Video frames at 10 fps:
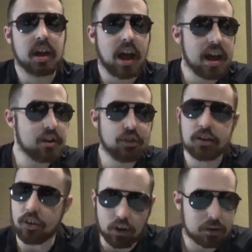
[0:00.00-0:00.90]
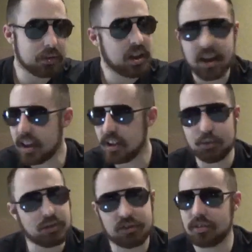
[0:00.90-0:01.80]
AJ's arm and leg. And it
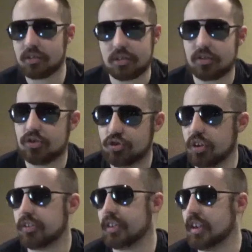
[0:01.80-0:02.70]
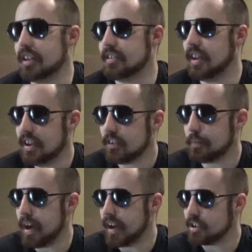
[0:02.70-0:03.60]
was just an intense
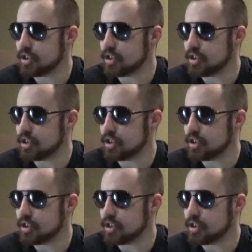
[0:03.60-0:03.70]
match.